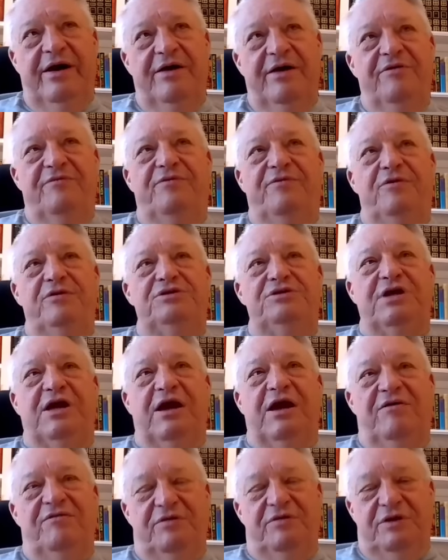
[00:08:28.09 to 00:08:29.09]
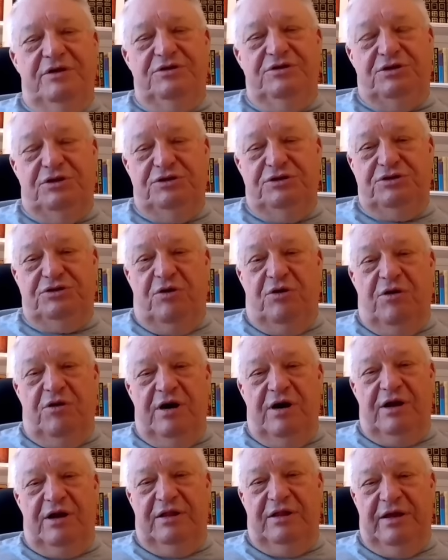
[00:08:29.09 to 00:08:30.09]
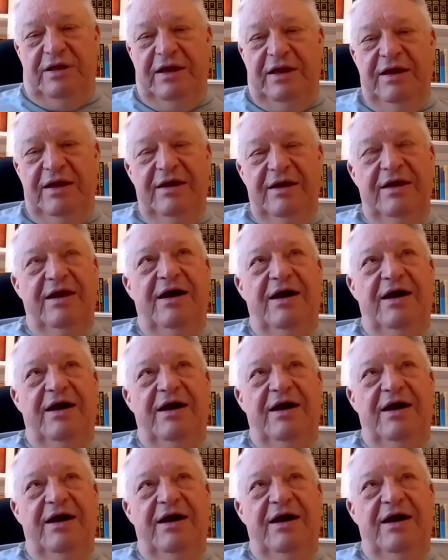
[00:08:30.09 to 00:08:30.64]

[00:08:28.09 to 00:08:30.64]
the first Calvinist historically.